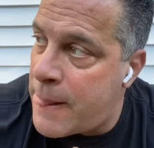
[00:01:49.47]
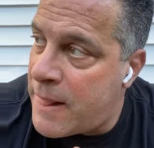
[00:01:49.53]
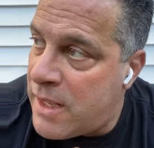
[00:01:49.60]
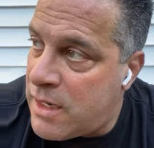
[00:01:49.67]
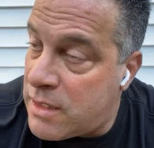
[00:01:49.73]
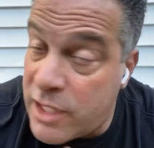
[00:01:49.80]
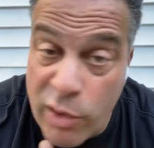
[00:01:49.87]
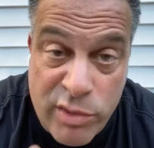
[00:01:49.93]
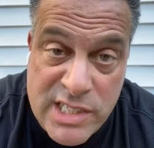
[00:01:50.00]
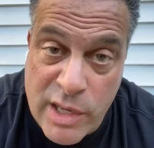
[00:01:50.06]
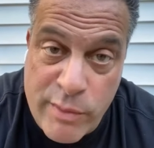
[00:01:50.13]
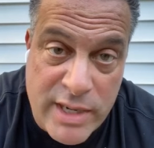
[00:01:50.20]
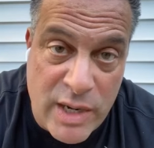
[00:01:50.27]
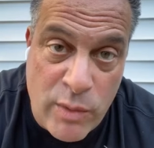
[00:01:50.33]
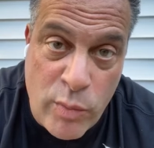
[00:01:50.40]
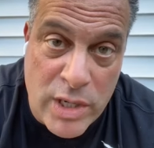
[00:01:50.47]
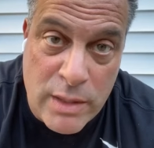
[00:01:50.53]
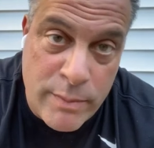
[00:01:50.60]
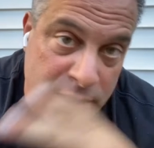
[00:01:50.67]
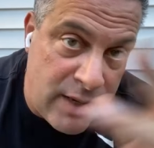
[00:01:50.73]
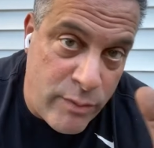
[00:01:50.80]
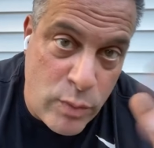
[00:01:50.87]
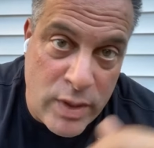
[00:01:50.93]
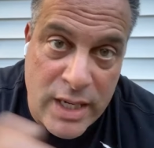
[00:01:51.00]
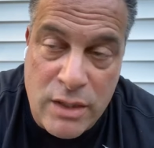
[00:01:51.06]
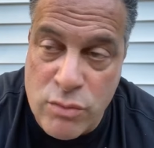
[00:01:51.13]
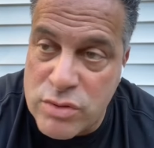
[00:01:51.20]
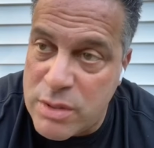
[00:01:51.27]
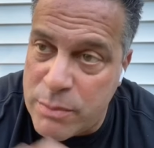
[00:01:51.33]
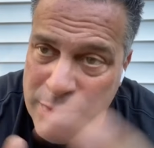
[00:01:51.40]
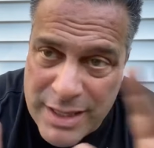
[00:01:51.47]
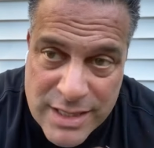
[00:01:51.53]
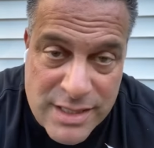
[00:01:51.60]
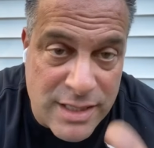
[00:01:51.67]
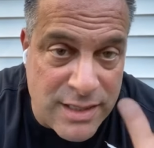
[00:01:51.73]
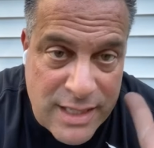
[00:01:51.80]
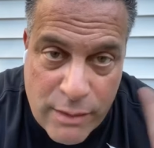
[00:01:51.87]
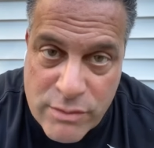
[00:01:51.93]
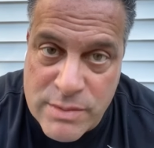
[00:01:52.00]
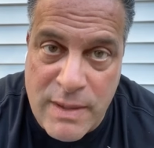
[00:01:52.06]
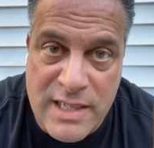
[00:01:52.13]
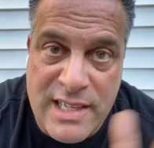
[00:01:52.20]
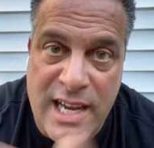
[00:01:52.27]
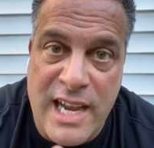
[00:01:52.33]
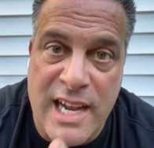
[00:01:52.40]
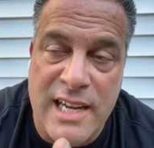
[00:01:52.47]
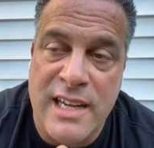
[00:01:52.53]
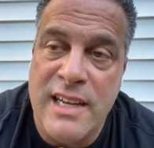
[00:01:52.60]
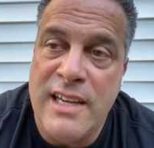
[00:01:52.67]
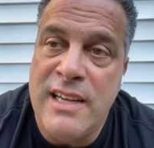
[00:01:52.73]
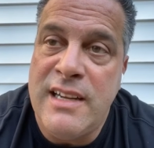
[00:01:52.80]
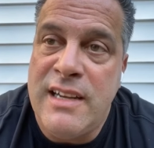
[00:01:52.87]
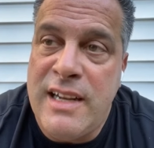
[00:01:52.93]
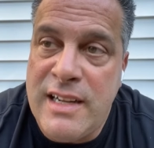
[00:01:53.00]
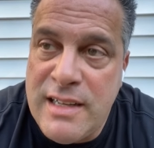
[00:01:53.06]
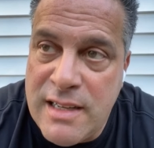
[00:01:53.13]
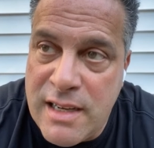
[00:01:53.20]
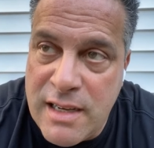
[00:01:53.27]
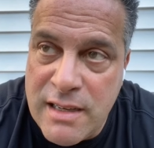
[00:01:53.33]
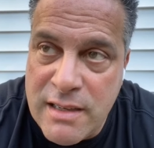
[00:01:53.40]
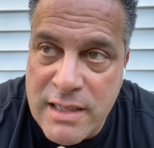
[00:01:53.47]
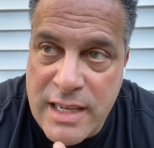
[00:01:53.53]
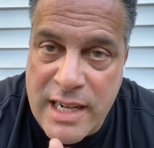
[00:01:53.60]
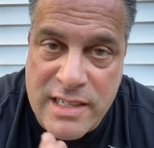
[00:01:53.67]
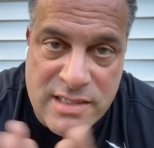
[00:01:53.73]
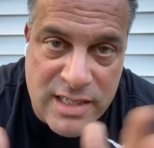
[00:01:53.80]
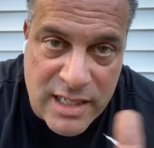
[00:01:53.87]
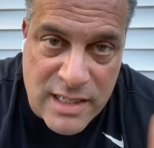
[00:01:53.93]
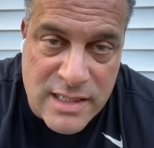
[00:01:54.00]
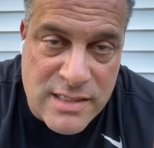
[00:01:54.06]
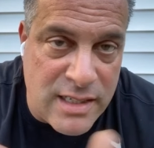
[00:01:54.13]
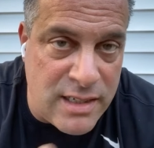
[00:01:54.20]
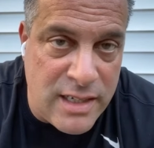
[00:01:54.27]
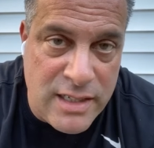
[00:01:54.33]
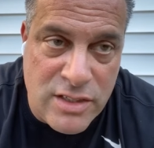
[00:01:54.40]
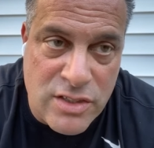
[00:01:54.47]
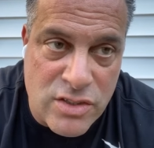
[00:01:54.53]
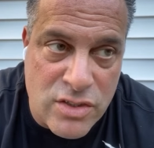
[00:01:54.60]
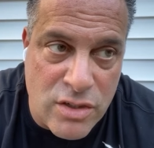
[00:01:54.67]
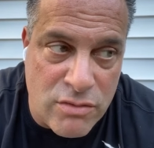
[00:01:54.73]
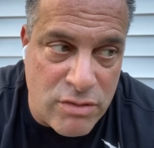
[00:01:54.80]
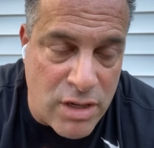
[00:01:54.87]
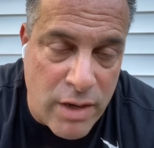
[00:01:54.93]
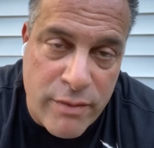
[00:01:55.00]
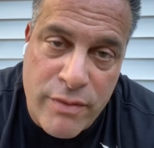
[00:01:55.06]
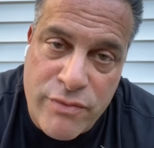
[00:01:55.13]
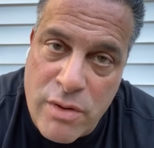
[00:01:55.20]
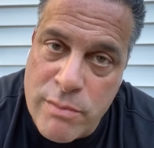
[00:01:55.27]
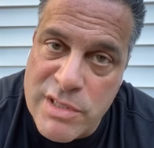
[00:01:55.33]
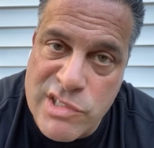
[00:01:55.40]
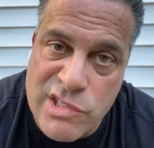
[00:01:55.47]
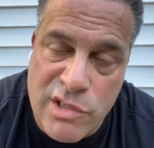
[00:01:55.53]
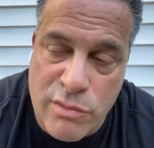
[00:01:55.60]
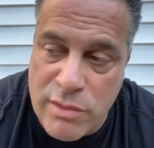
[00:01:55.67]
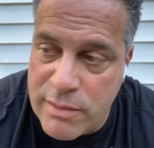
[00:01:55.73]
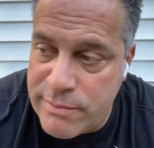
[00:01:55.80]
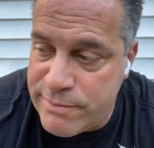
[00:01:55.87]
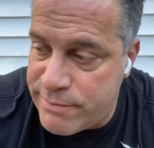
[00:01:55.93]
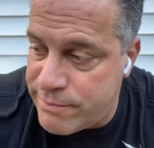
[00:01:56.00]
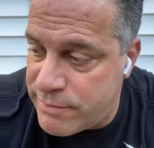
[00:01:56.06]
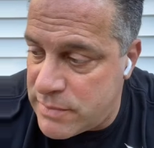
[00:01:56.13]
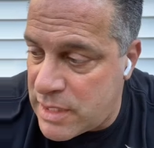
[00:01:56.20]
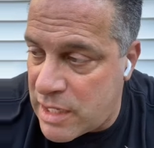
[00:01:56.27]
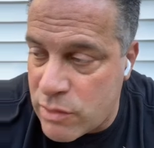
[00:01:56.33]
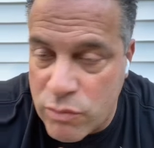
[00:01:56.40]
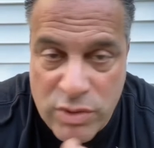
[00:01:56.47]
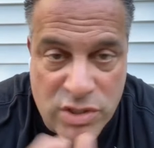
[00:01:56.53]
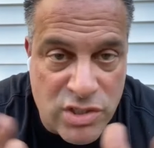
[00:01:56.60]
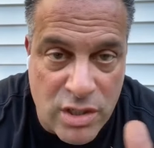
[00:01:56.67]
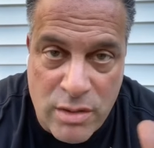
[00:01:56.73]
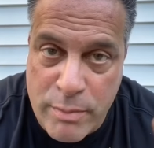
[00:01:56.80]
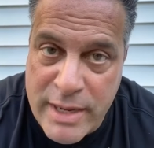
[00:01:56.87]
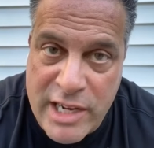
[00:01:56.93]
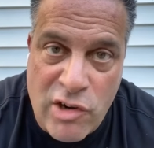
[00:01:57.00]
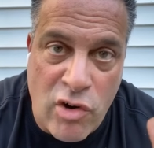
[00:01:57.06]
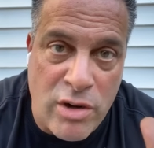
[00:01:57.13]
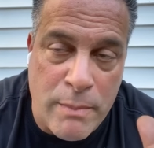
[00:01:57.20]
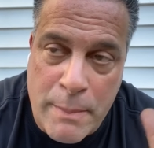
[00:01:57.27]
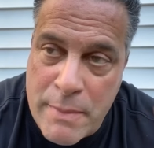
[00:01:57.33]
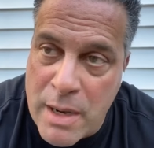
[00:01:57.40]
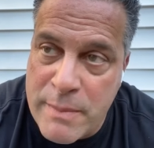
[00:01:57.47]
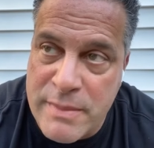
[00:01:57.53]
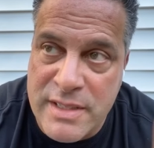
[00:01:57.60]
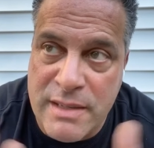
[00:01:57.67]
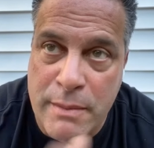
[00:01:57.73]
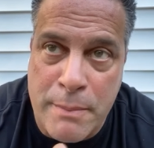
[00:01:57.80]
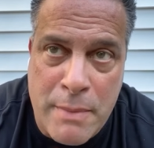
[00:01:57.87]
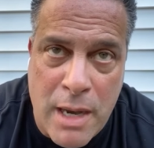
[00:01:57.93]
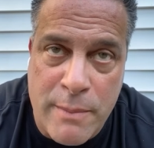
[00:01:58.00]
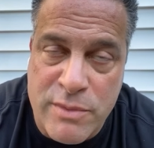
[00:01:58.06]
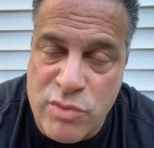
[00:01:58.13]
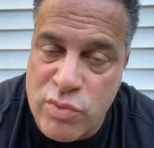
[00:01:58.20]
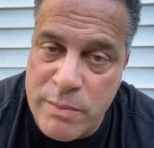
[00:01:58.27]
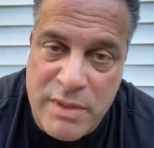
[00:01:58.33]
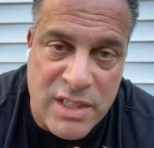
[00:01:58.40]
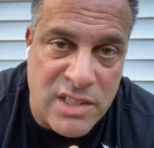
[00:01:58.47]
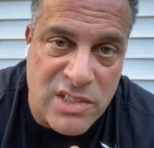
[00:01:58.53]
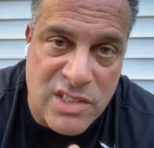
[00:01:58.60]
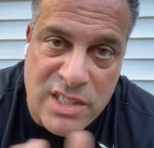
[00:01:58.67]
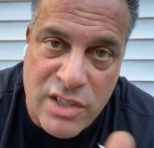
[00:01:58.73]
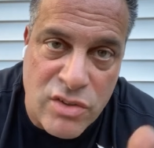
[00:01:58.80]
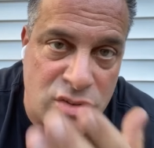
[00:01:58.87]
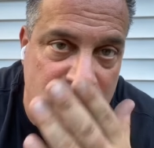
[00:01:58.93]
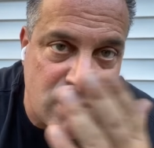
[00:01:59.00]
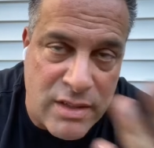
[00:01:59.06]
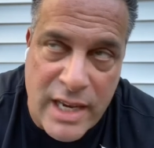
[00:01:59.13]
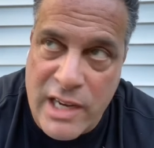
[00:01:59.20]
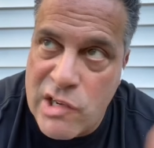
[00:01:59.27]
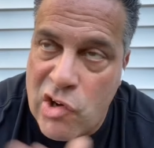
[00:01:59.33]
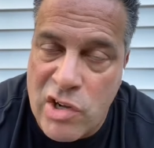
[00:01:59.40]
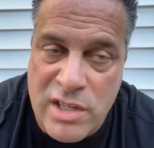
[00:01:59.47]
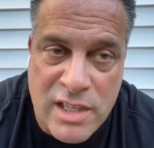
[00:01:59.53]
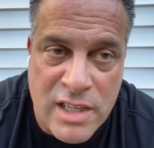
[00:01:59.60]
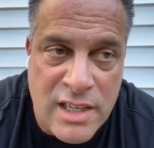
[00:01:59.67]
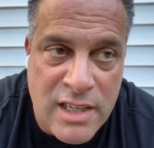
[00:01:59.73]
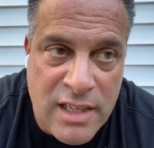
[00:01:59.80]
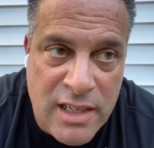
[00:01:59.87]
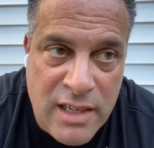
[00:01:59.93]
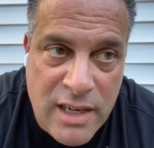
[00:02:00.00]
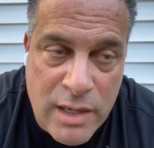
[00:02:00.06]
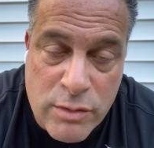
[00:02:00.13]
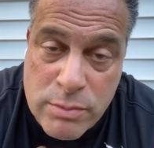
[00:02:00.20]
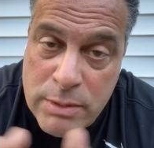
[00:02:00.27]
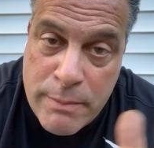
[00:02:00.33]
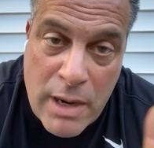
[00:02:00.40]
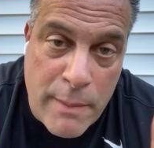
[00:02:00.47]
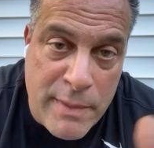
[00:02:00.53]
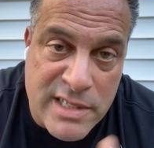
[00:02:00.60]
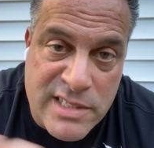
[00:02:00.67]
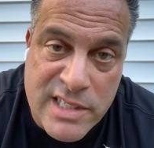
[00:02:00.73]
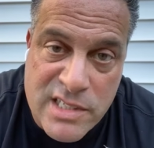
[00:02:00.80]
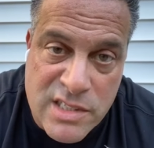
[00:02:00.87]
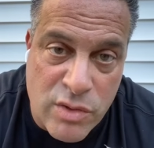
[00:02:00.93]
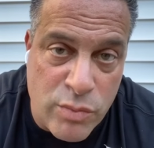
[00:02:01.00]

They always say when they winning, but never when they losing. But listen, that was my dad and uh, he had a sickness and he just couldn't recover from it. So um, I don't wish nothing bad on him. My mom, and, my mom is with me still, thank God. And it was me, mom, my sister.